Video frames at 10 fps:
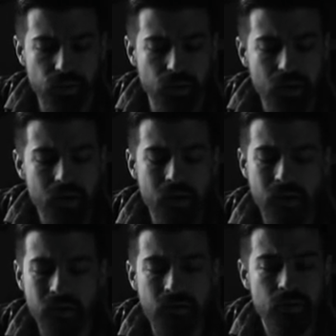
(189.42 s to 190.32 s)
The
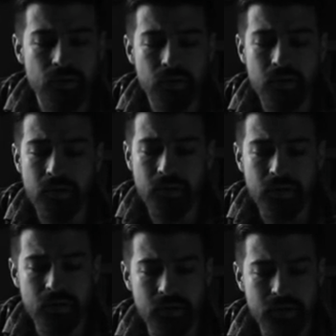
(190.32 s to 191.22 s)

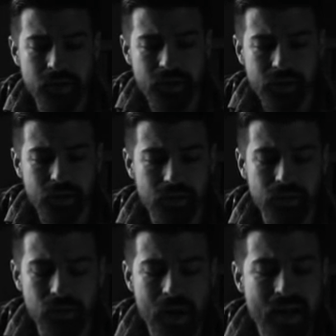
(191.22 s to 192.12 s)
road
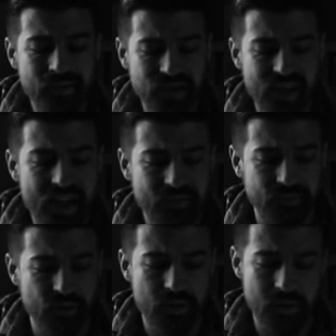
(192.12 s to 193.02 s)
you have set
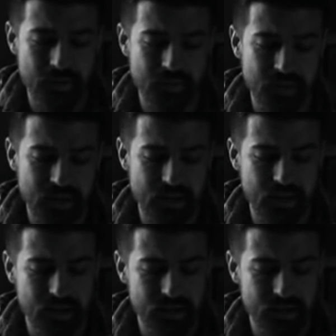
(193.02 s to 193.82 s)
for me